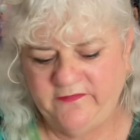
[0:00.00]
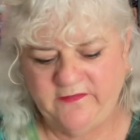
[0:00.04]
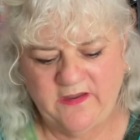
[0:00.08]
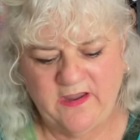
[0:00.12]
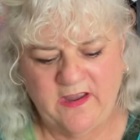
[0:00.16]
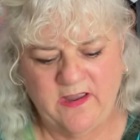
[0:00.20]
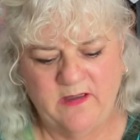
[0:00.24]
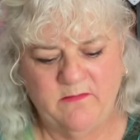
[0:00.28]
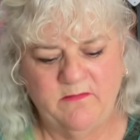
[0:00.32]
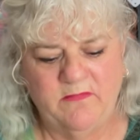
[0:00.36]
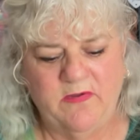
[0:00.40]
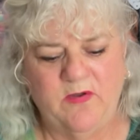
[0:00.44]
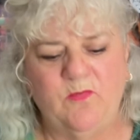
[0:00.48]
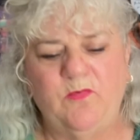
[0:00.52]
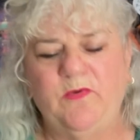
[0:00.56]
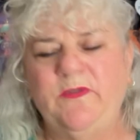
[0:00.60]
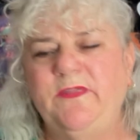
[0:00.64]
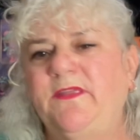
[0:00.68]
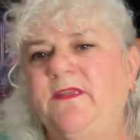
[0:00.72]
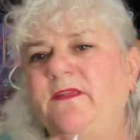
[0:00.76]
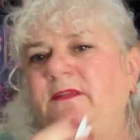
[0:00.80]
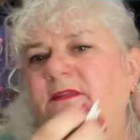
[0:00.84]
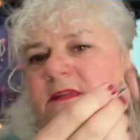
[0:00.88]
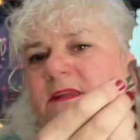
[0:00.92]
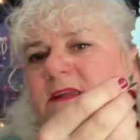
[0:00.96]
come
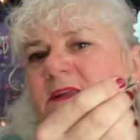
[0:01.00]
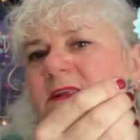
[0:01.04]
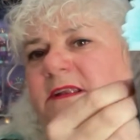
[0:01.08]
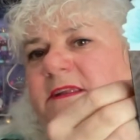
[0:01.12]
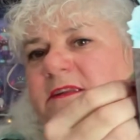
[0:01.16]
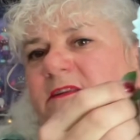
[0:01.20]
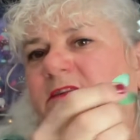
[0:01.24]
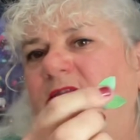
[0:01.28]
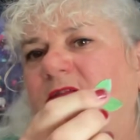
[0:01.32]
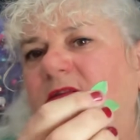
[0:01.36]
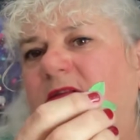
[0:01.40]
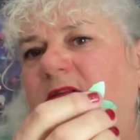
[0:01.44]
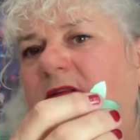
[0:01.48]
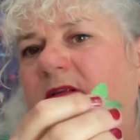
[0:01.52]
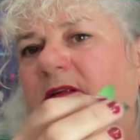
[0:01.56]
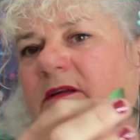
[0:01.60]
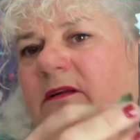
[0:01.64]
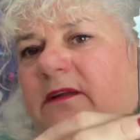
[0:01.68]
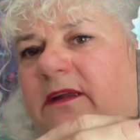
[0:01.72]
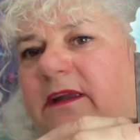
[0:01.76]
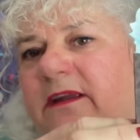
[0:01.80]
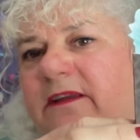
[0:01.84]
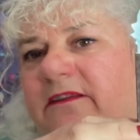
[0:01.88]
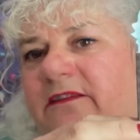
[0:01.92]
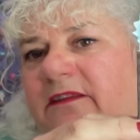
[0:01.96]
with the little
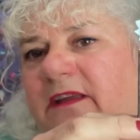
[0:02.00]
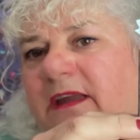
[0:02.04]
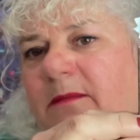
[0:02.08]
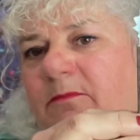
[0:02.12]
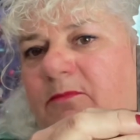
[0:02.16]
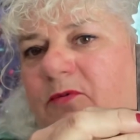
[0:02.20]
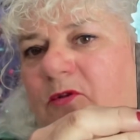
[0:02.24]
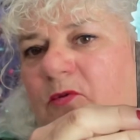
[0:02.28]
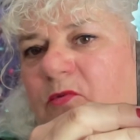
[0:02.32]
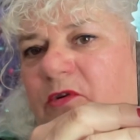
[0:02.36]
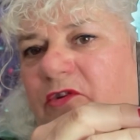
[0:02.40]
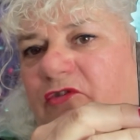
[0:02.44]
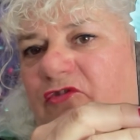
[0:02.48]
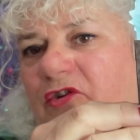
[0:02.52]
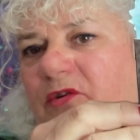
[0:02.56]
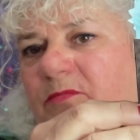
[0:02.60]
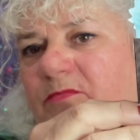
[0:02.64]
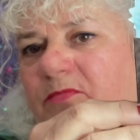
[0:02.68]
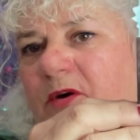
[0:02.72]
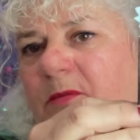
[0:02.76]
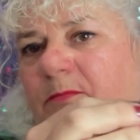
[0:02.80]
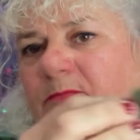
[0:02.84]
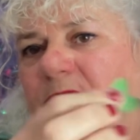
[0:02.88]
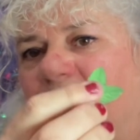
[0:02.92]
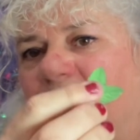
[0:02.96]
example which I popped